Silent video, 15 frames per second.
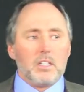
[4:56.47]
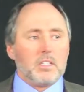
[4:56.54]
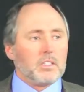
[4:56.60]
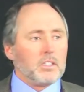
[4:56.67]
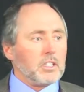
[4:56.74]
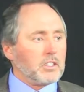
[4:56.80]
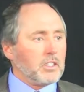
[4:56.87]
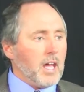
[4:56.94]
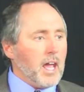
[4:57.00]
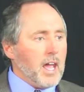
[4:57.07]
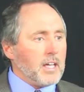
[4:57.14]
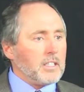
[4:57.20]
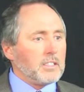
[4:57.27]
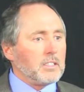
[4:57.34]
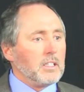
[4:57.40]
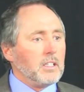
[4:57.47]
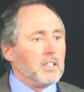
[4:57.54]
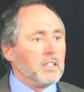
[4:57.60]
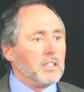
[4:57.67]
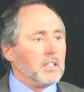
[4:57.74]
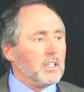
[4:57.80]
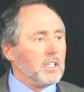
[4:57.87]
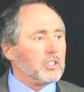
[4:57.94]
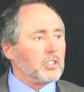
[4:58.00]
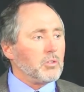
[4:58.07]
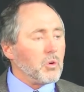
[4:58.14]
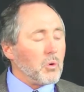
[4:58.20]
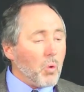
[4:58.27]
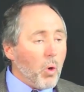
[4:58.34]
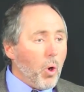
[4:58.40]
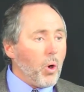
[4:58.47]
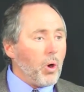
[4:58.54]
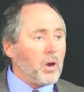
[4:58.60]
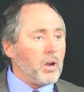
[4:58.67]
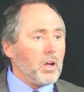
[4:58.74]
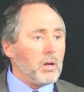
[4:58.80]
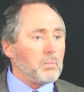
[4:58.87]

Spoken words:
Success is the reward